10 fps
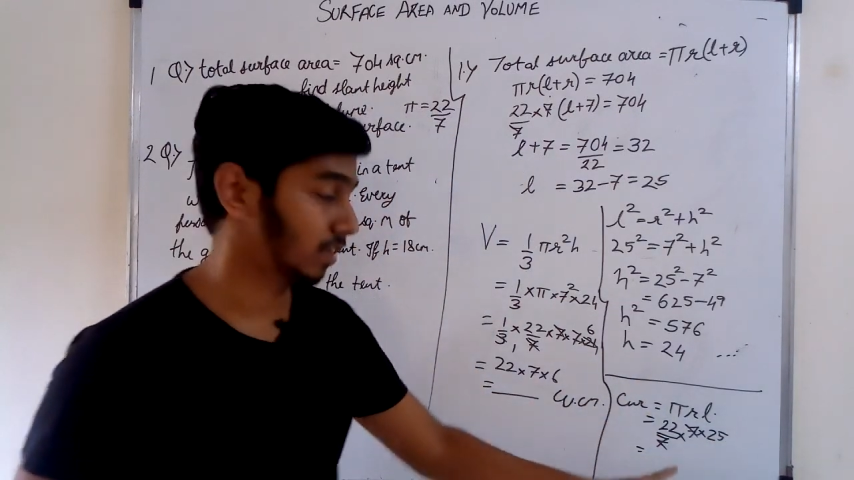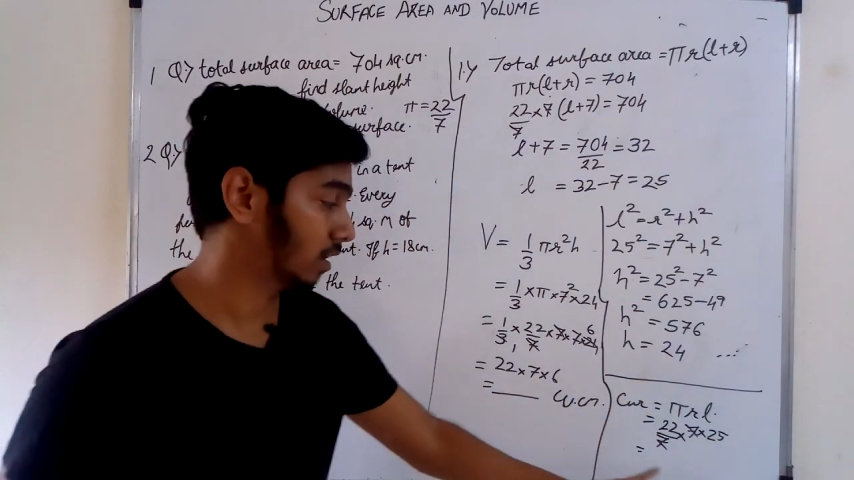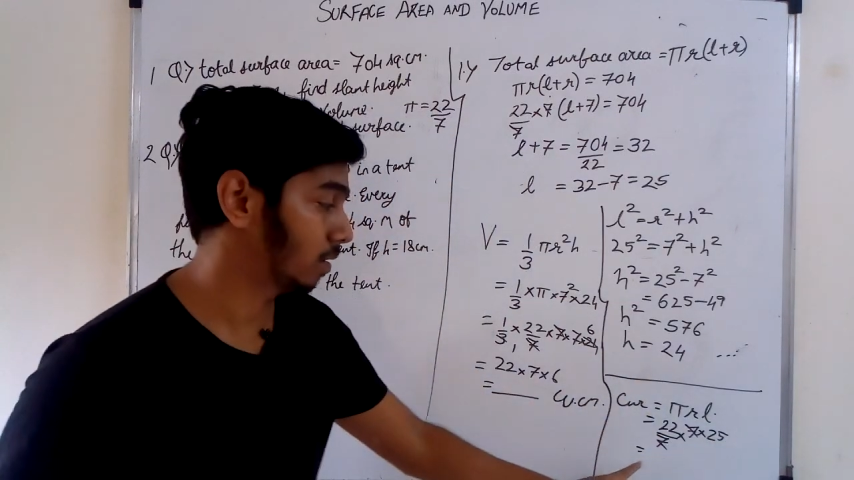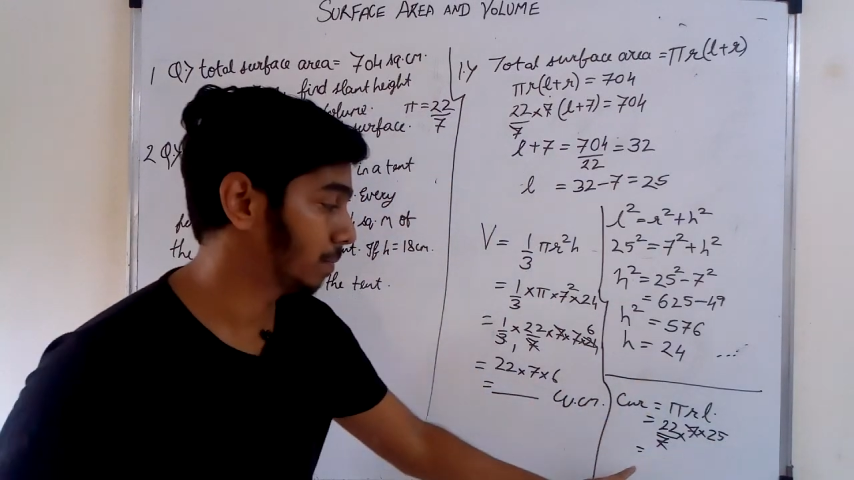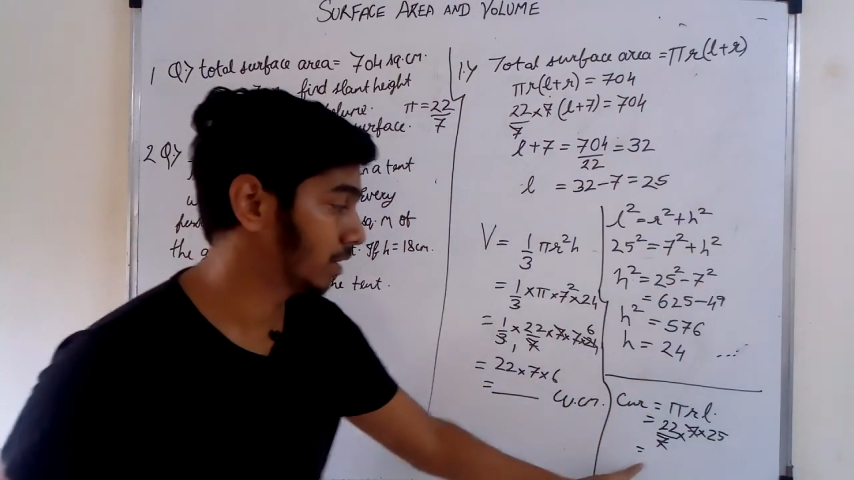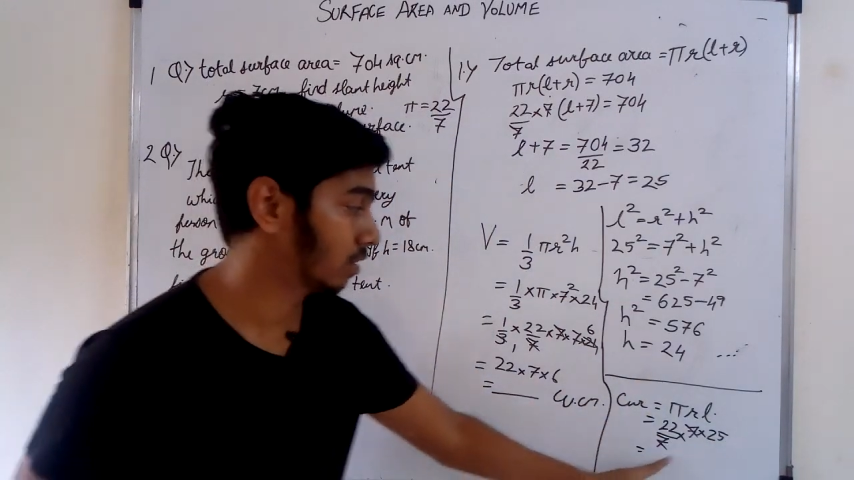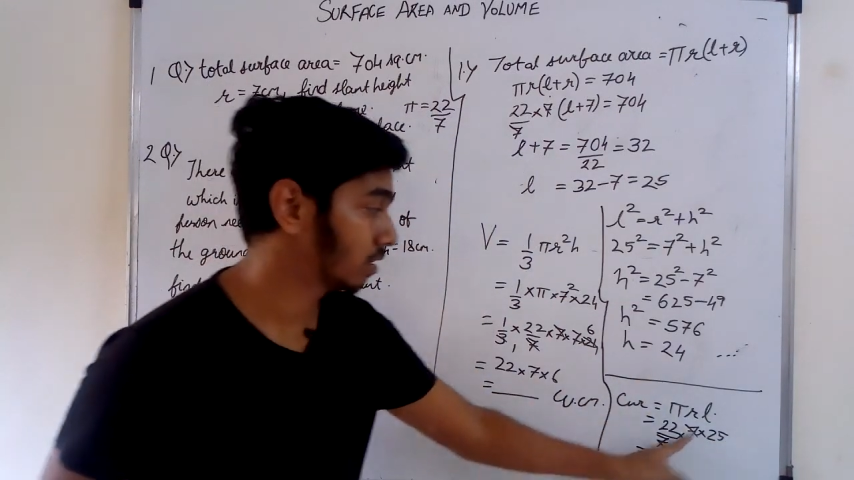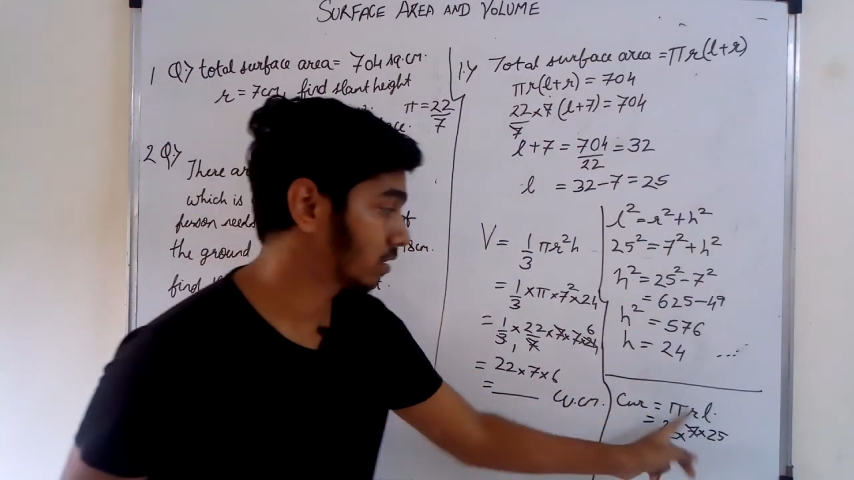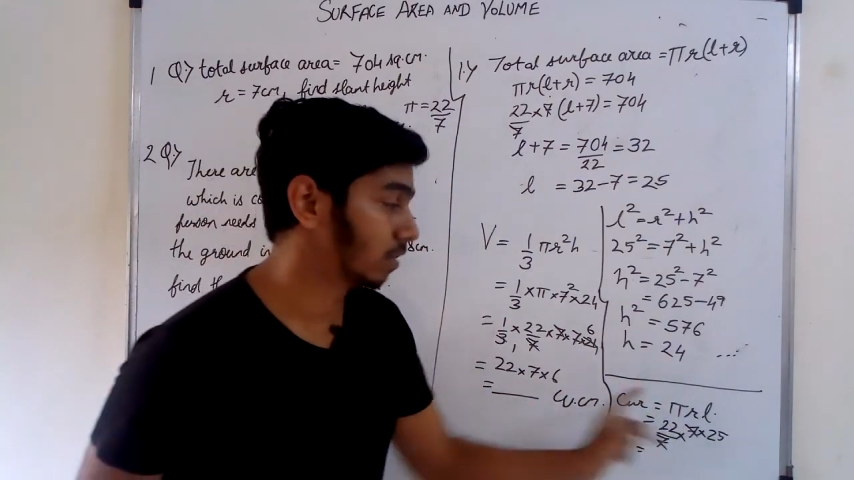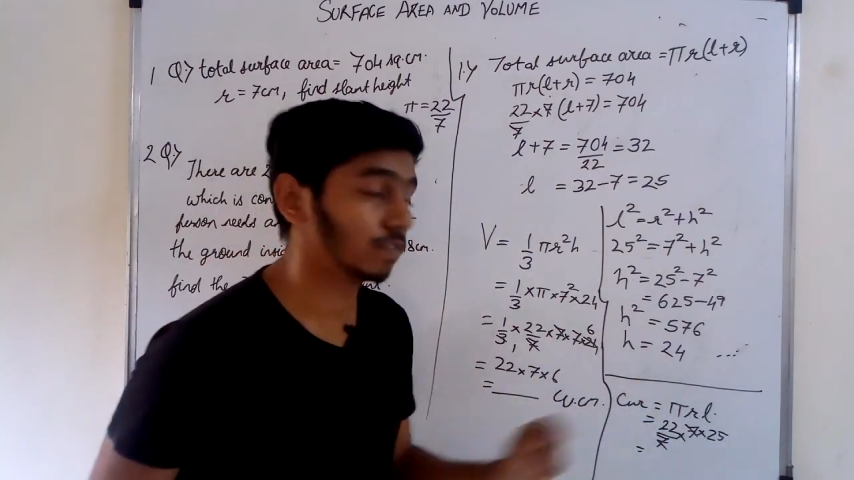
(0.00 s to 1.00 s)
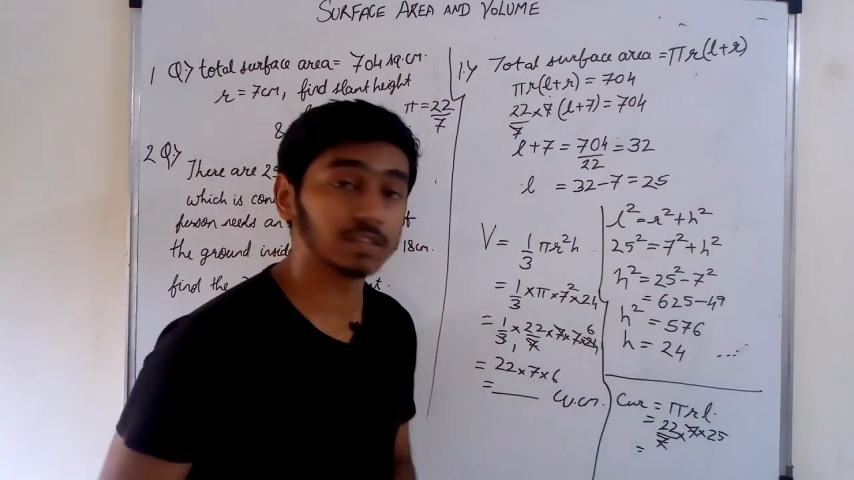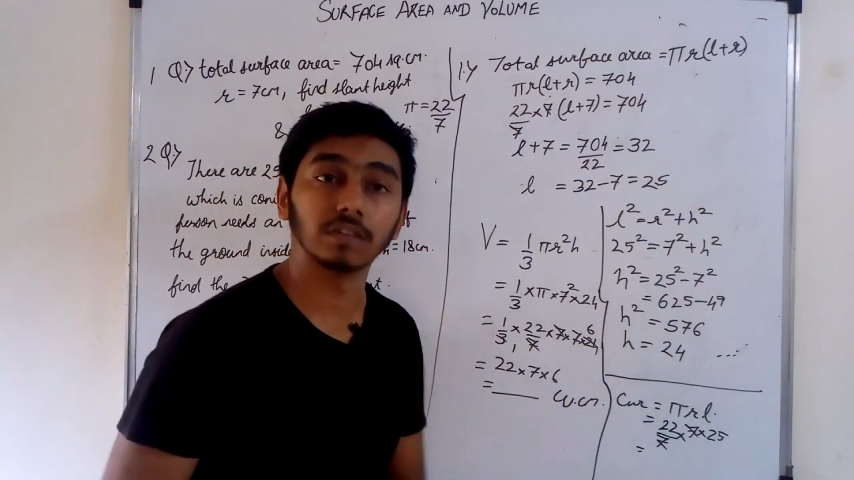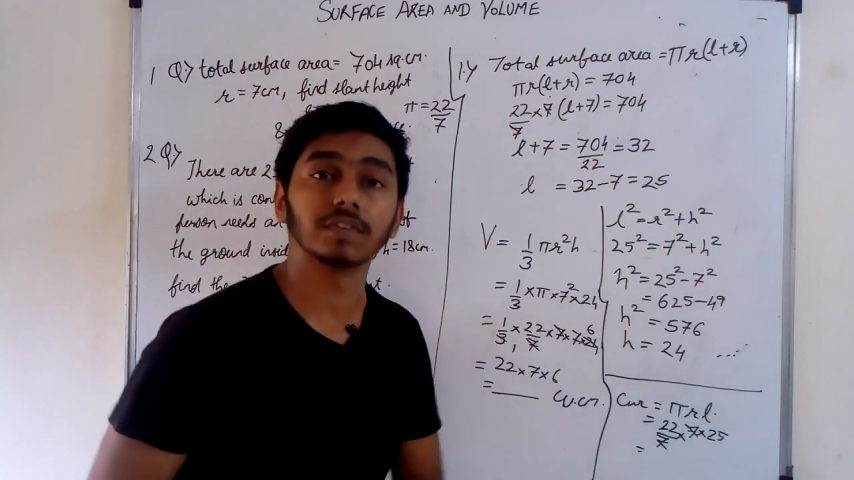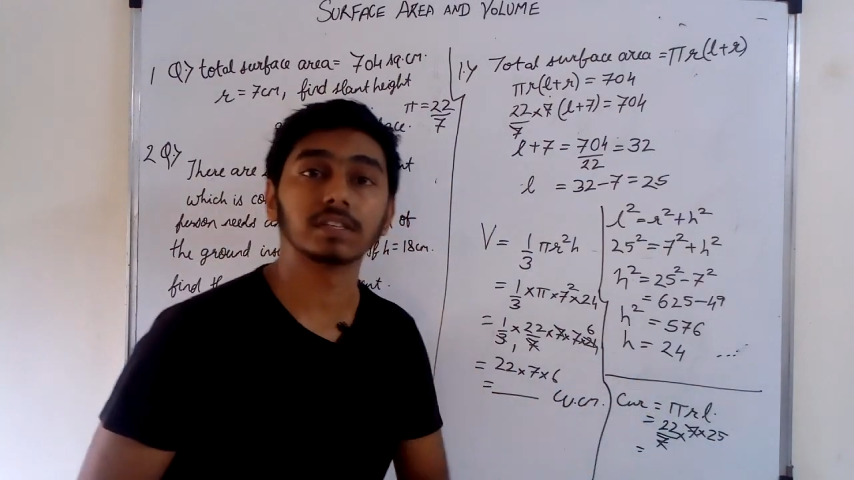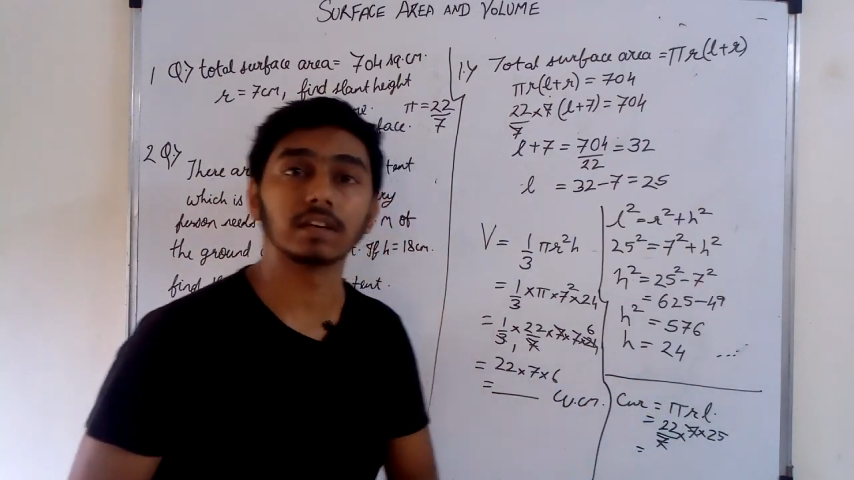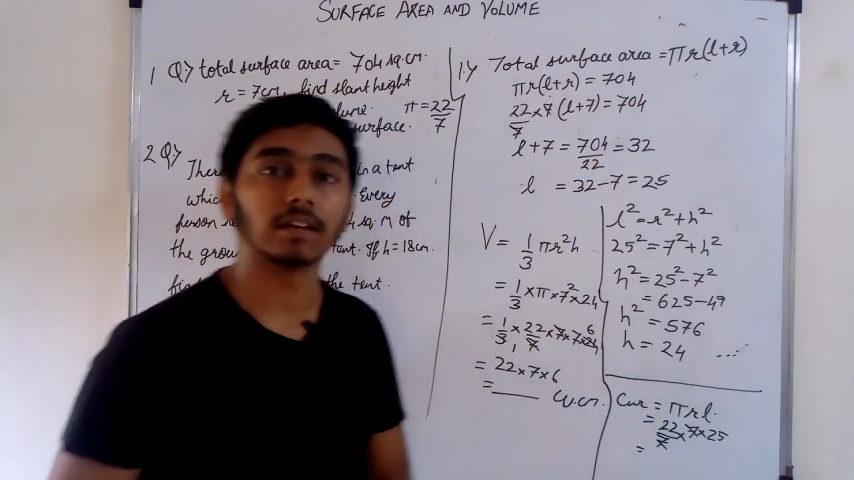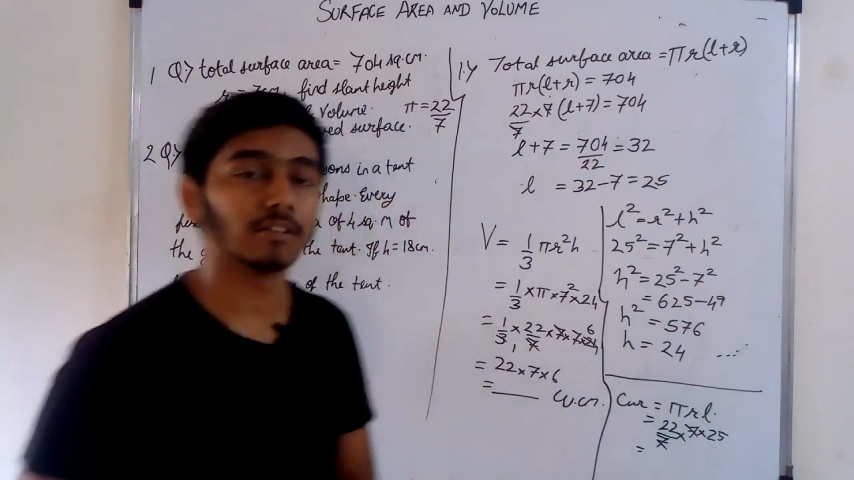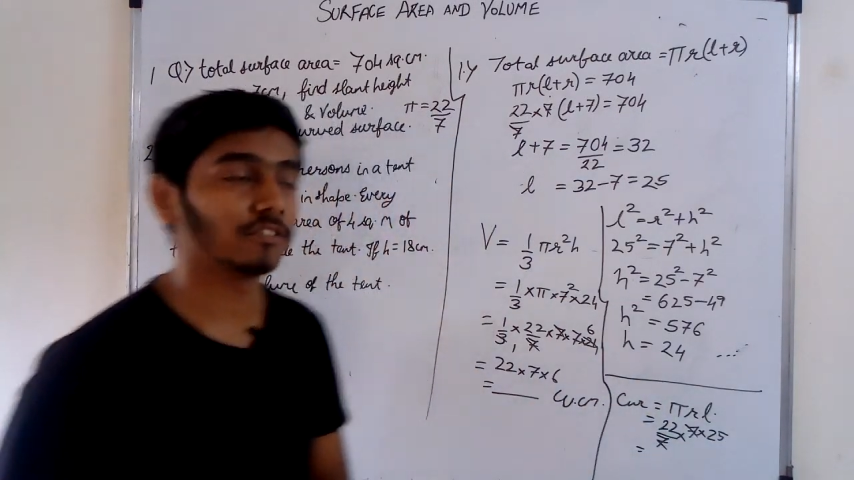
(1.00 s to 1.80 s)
that will be your curved surface area